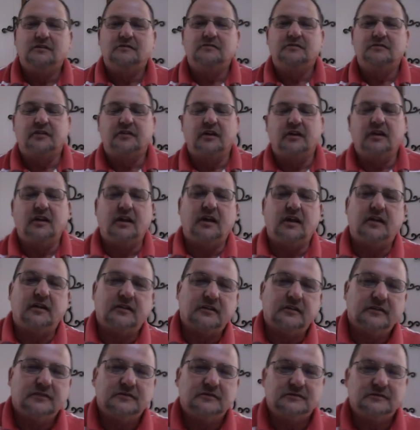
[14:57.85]
See you
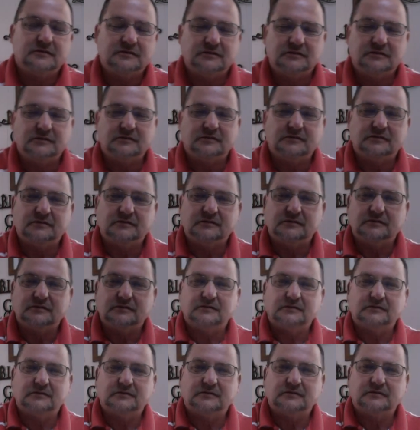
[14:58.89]
later.
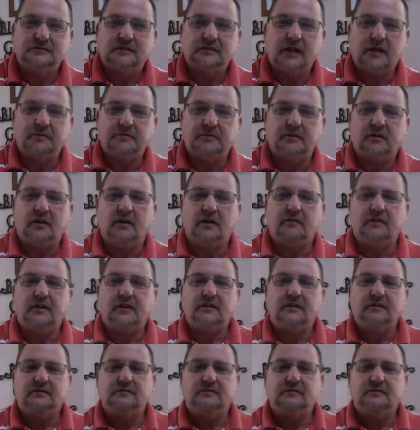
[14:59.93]
Grab some coffee.